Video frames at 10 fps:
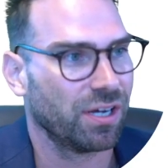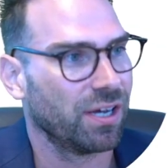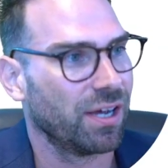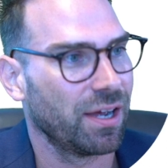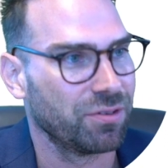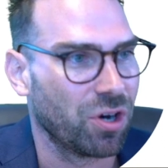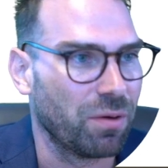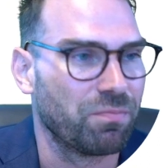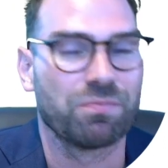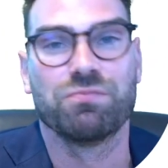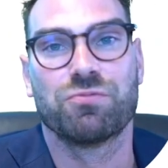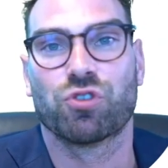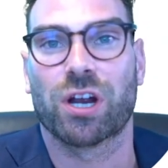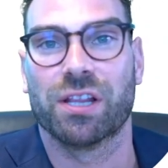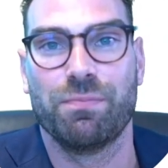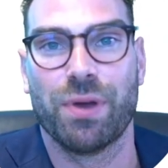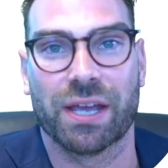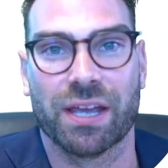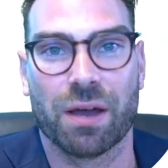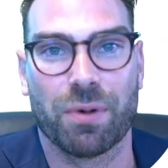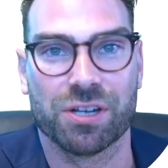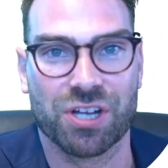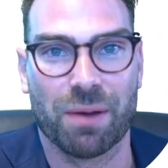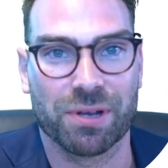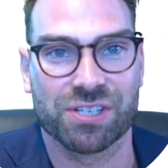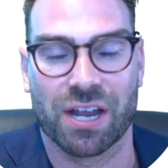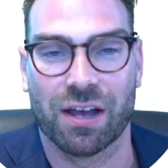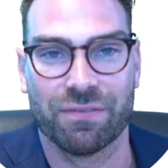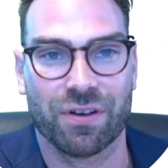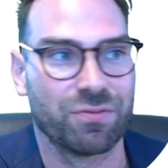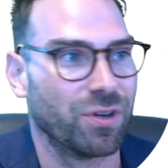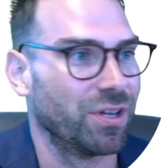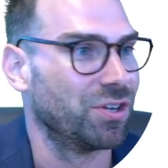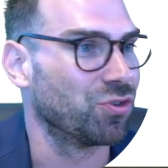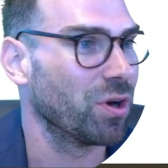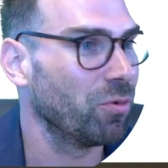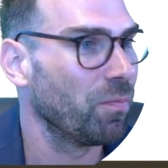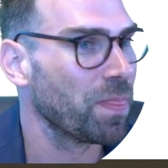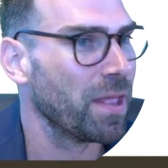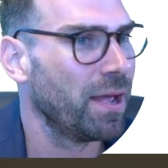I'm directly picking up on topics that I find really enjoyable.